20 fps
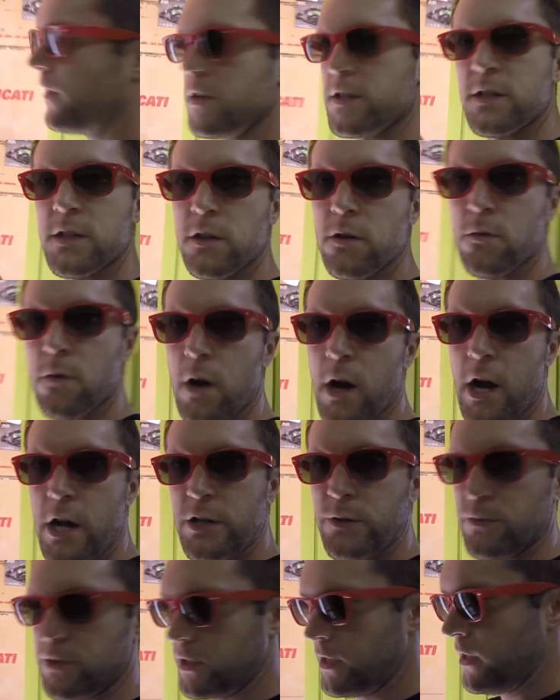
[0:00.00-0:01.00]
This
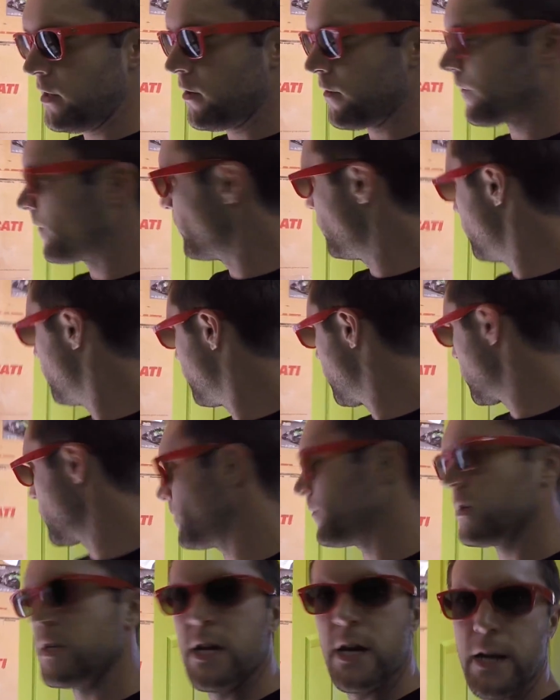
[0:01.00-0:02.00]
garage was here from the
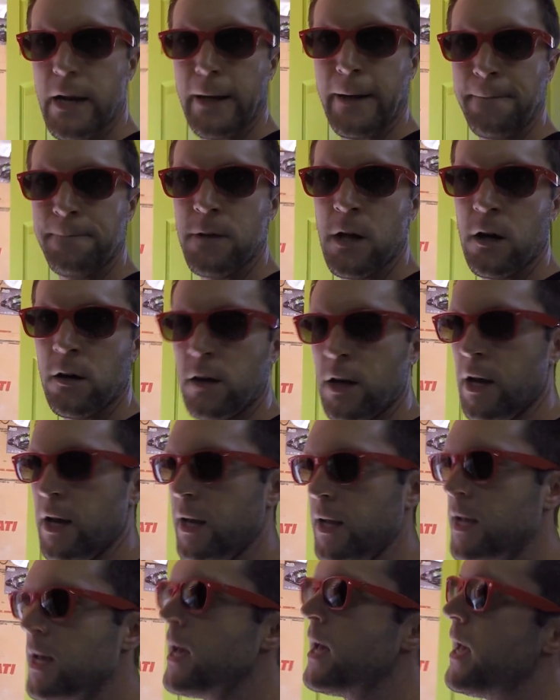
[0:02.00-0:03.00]
very beginning,
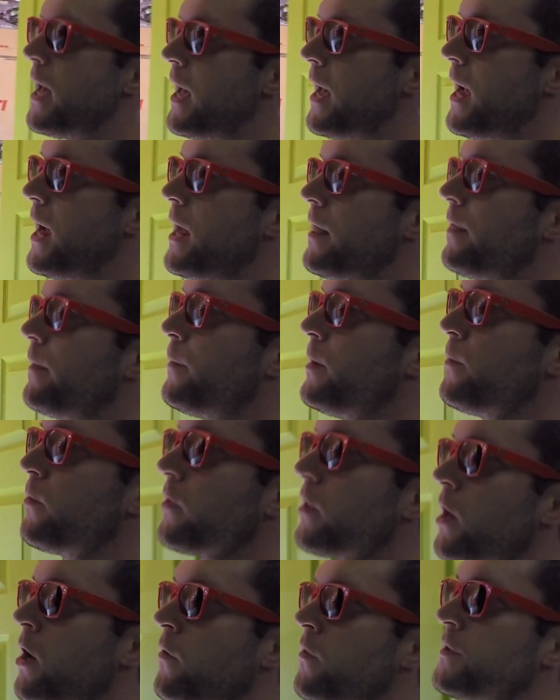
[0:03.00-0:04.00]
okay? And the
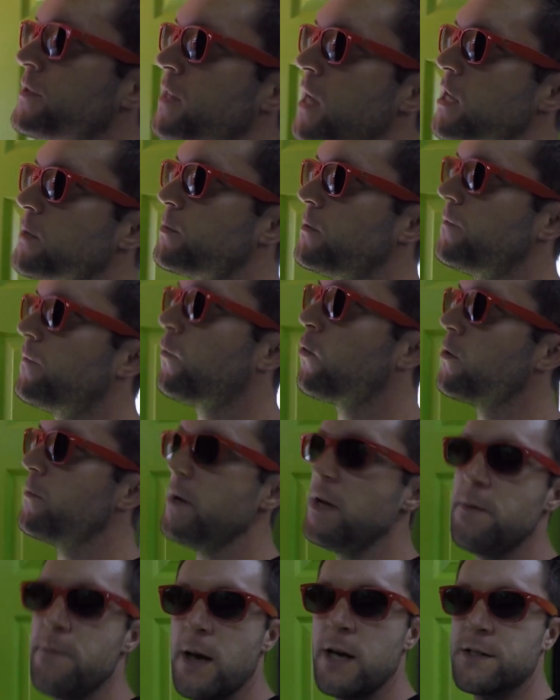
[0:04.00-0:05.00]
people that owned this house before
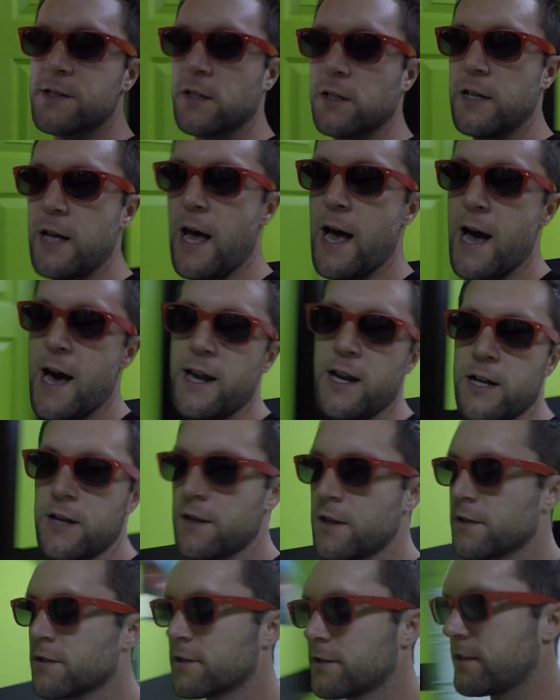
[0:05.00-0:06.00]
me basically
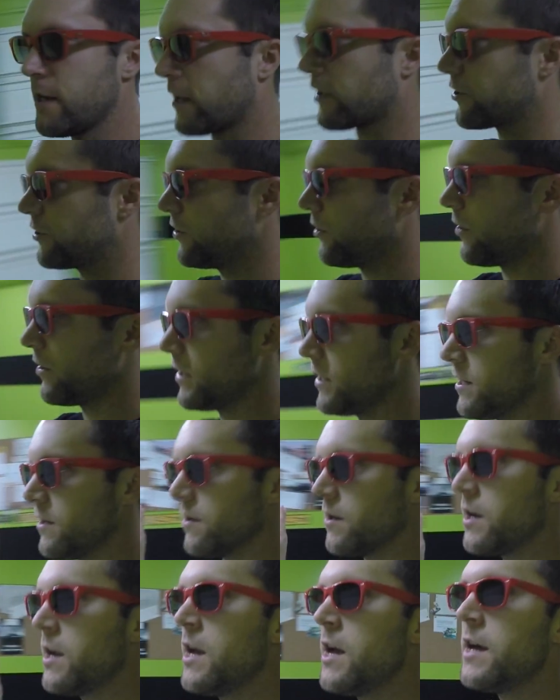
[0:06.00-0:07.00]
added this section on
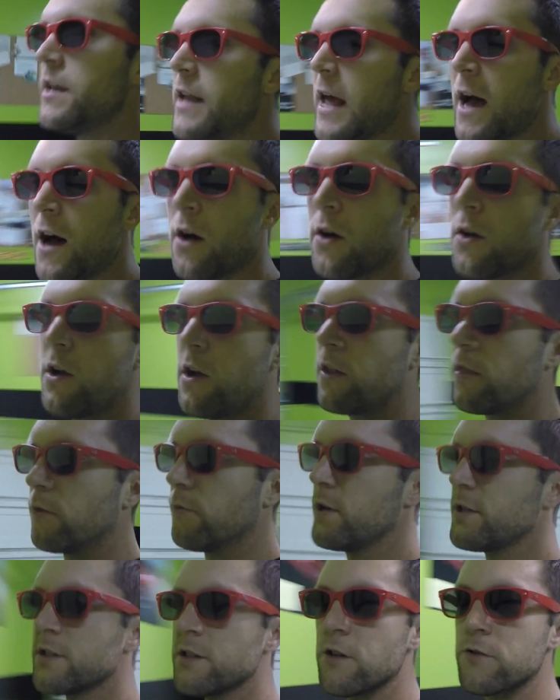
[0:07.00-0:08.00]
here. Now, the
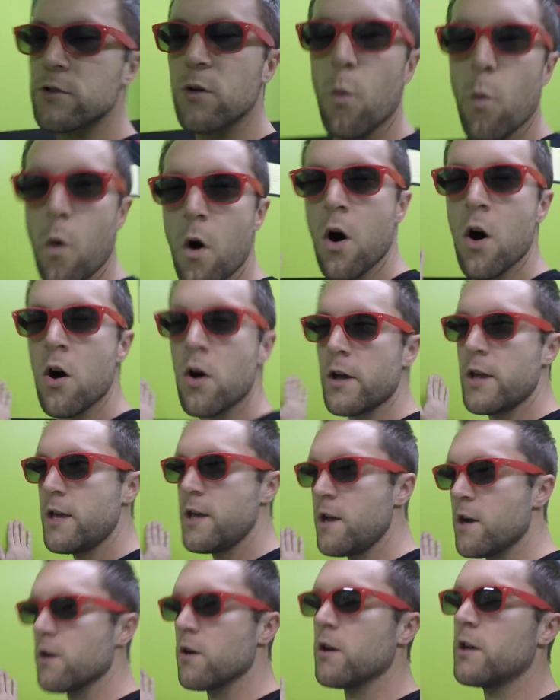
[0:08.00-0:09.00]
reason there's a wall
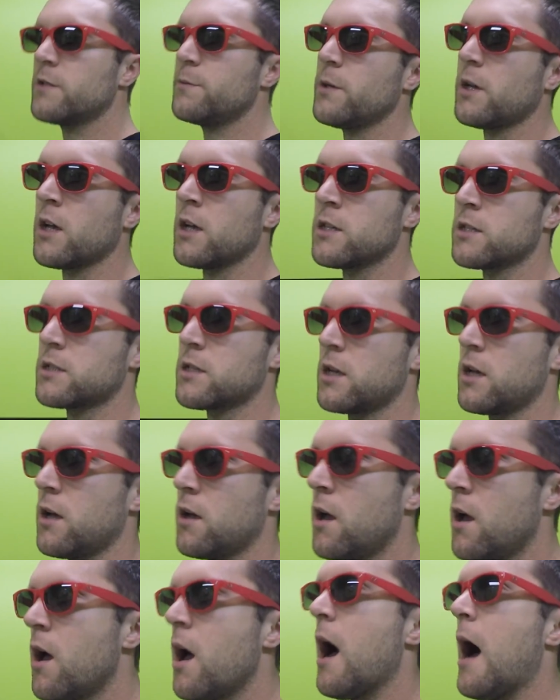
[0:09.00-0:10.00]
here is because
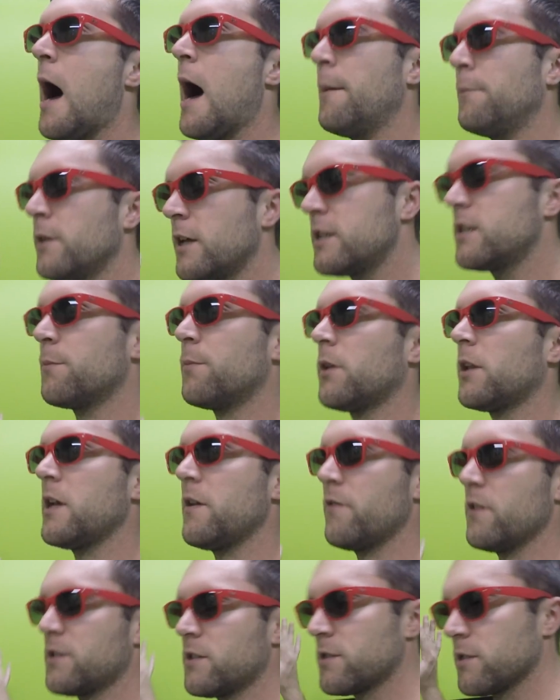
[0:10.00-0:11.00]
I'm led to
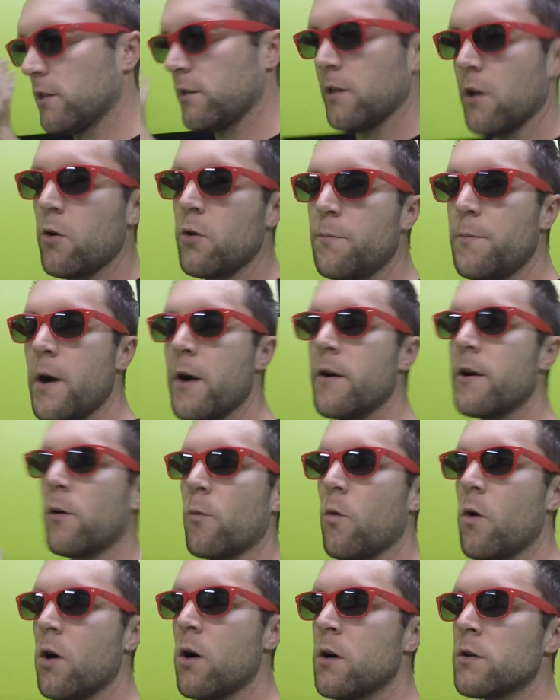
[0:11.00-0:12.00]
believe this is a
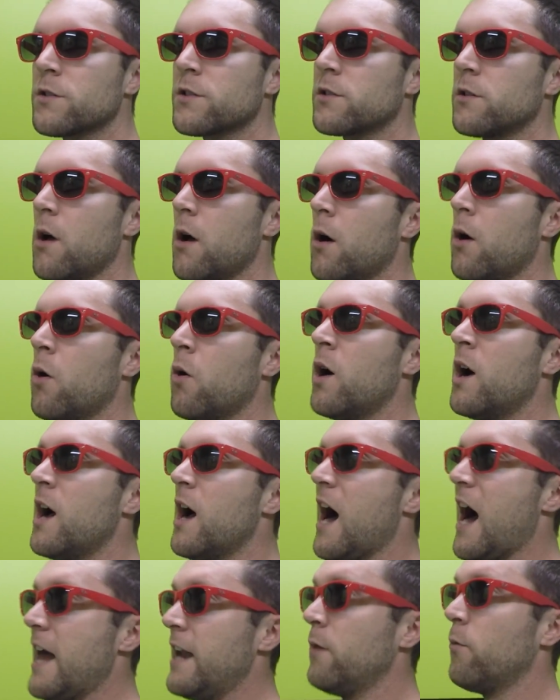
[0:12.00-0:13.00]
load-bearing wall,
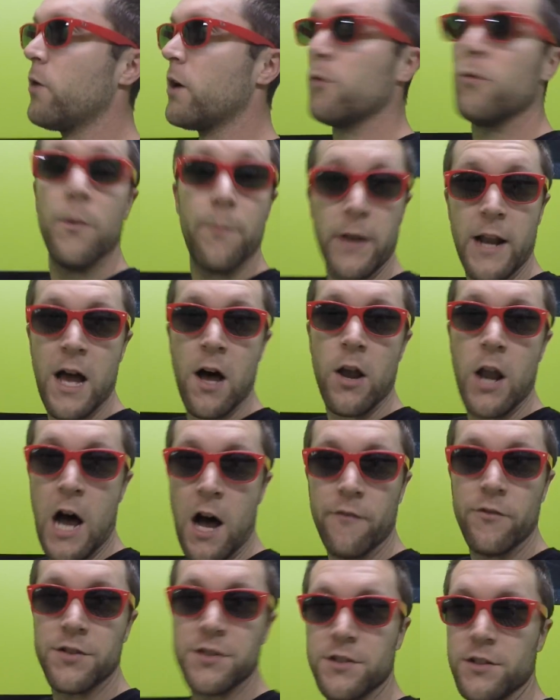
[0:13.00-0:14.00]
so I didn't want to rip it out,
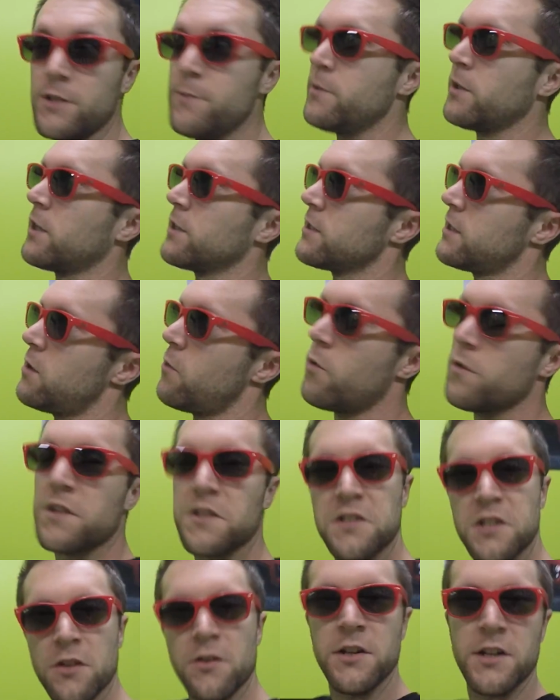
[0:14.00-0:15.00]
obviously, because I don't want
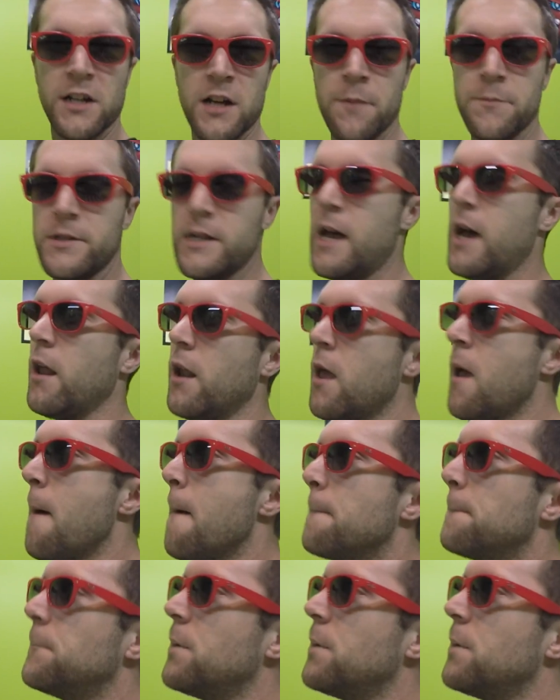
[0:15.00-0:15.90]
the ceiling to come down.